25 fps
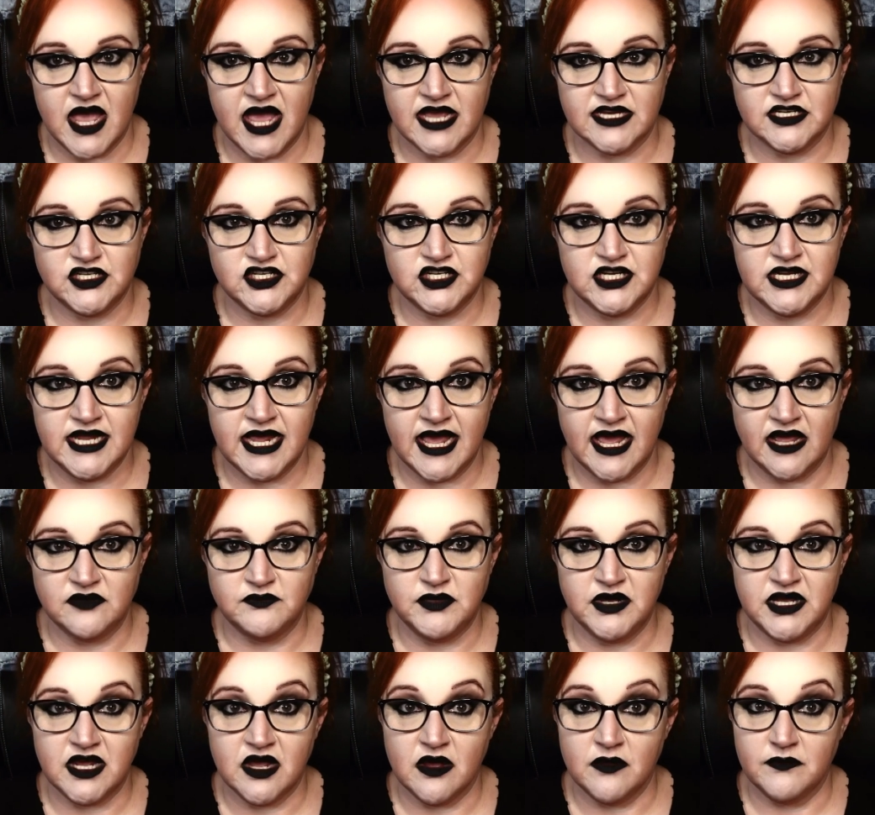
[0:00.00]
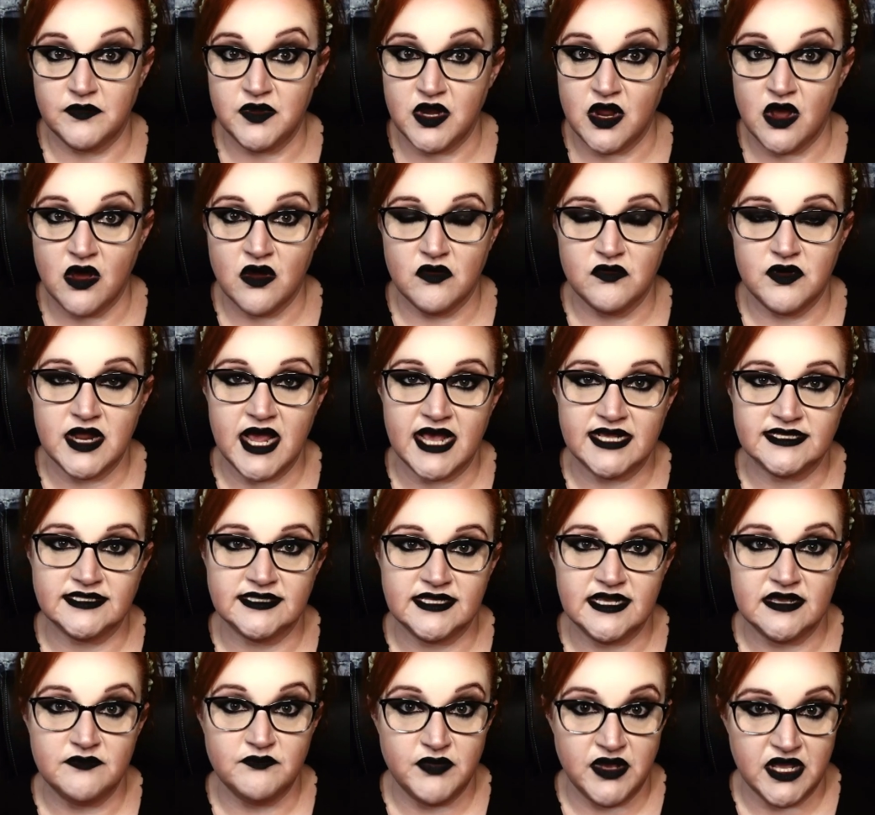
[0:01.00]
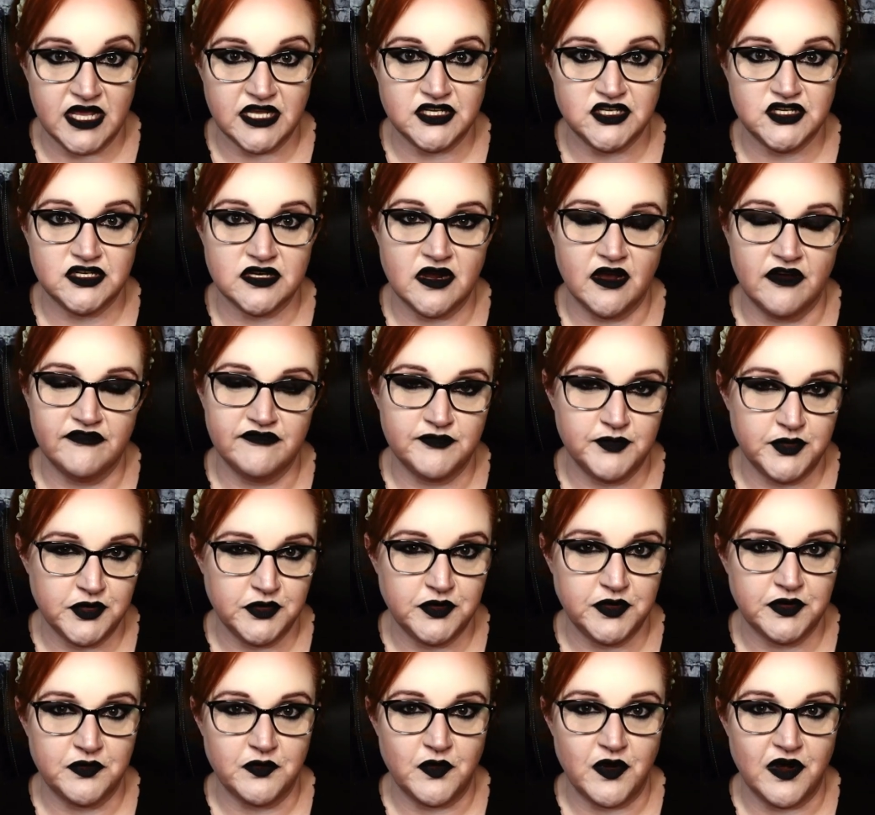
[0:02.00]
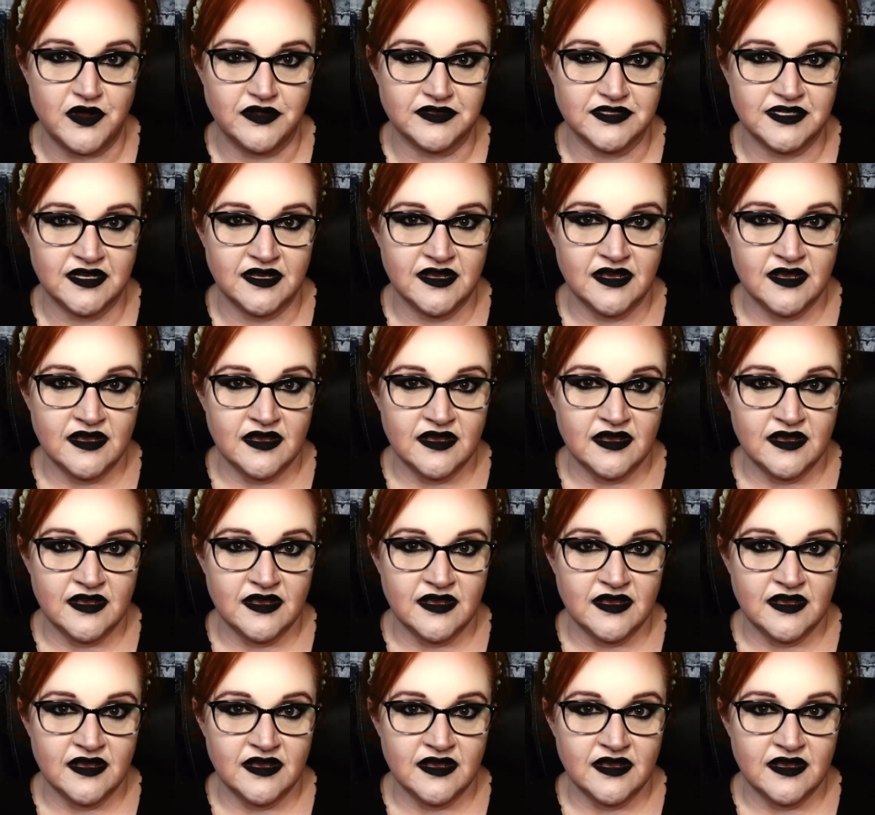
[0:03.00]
as she had become known as the bitch of Buchenwald.